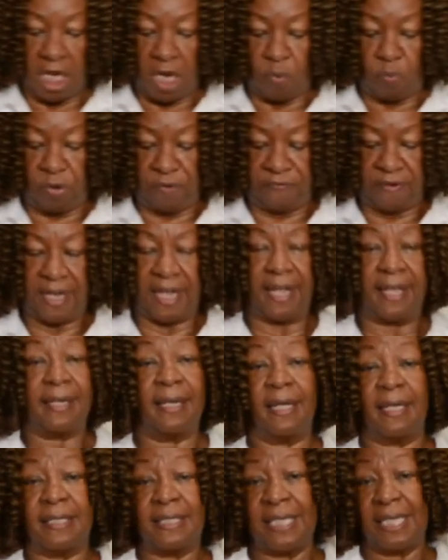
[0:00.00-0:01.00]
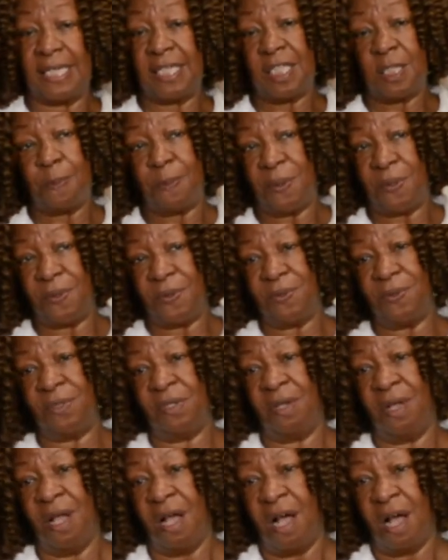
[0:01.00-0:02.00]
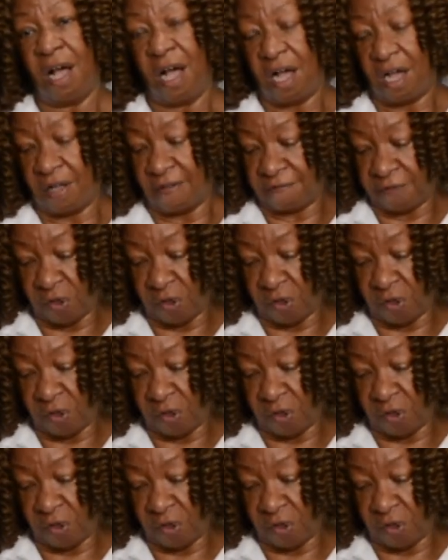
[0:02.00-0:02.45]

We've got a teaspoon of